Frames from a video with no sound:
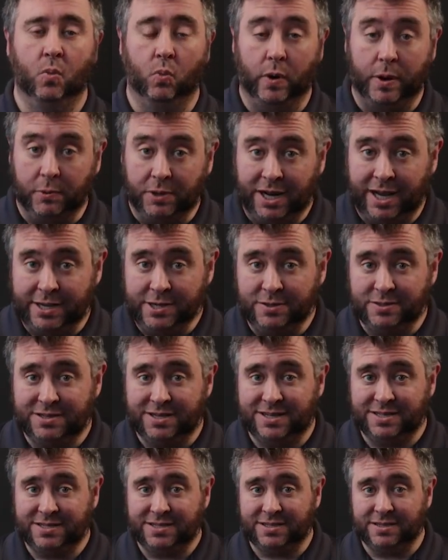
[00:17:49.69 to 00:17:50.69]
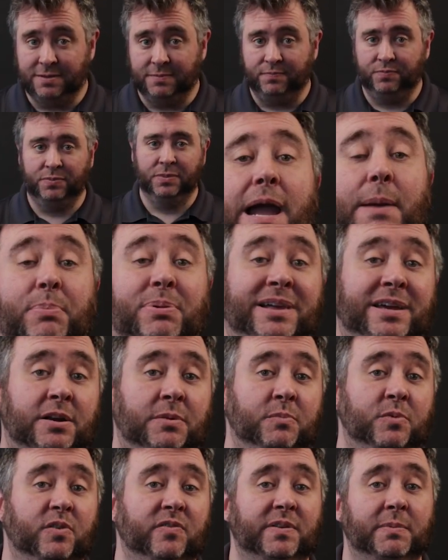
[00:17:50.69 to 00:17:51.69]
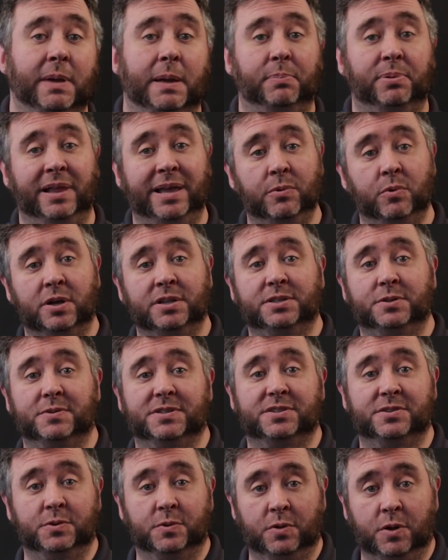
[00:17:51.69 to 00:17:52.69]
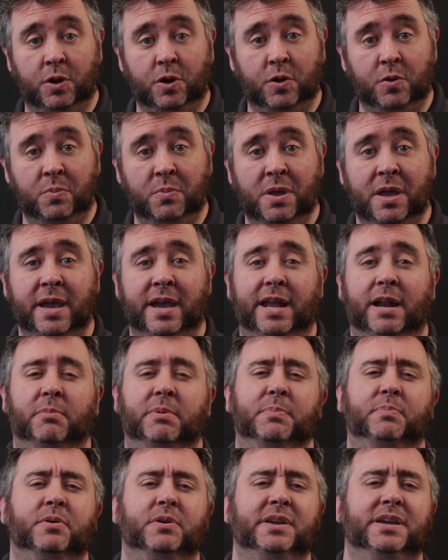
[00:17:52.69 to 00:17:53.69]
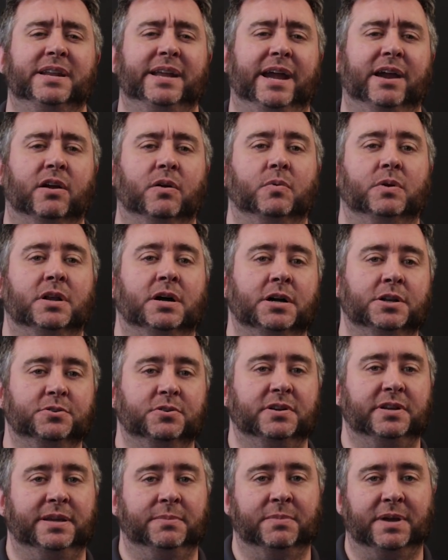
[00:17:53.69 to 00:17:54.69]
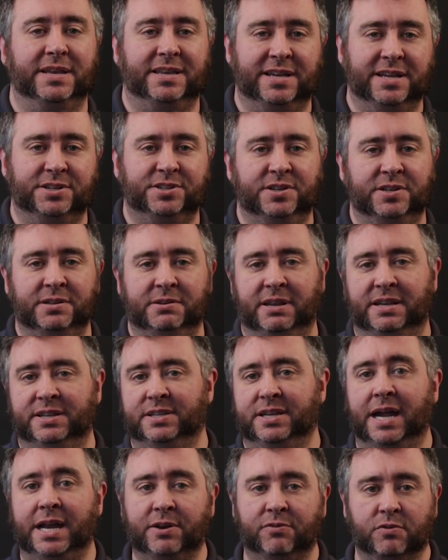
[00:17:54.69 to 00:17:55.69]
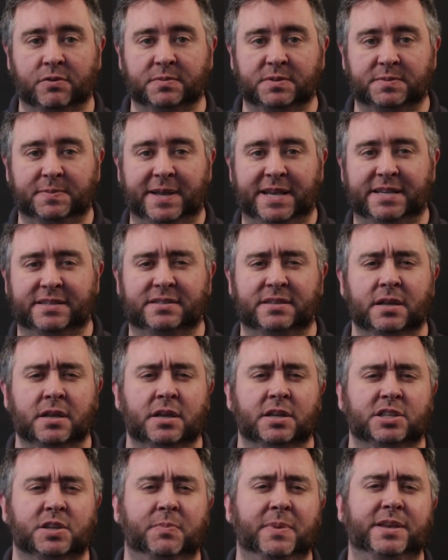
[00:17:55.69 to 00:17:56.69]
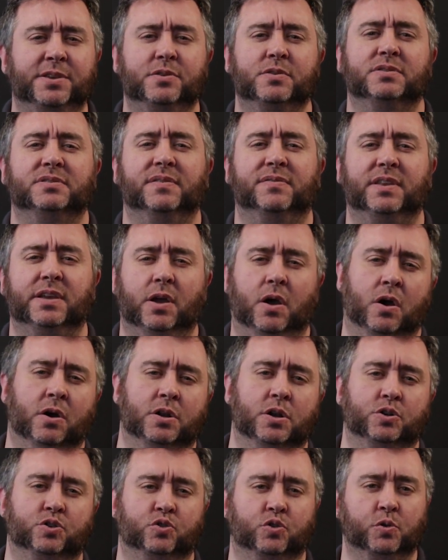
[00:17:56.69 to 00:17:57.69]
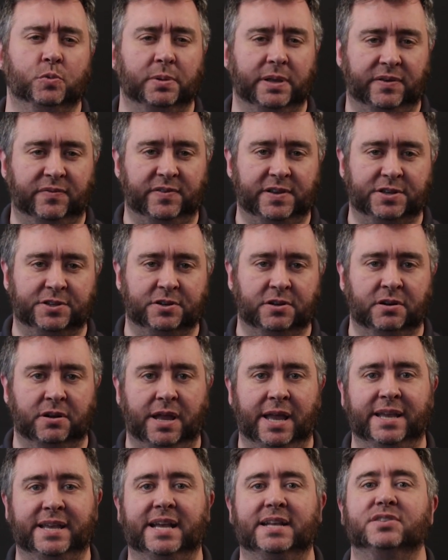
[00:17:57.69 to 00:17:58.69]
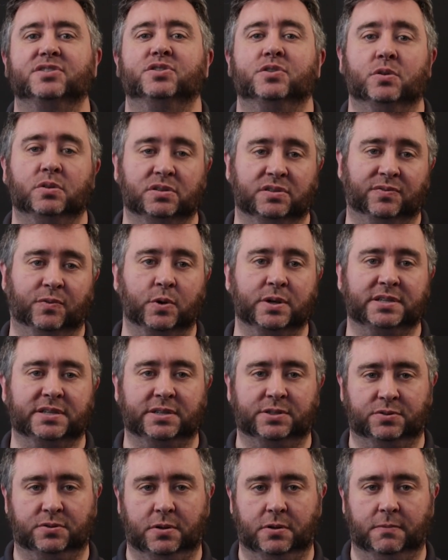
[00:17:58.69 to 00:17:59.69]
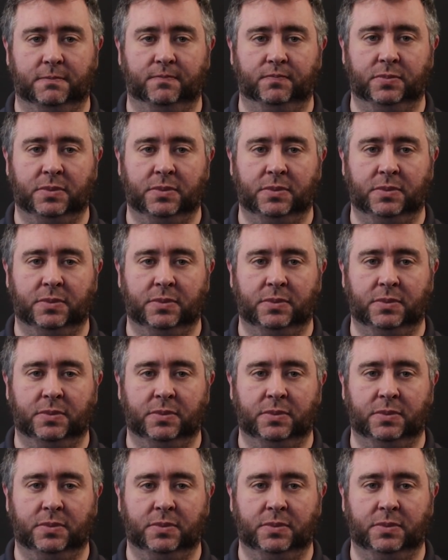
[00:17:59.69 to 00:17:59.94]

Where would I use this? I plan on moving my Play 1 to its new home, and I'll be putting an Era 100 in my kitchen and dining room space to make use of the auto TruePlay feature and get Sonos voice control.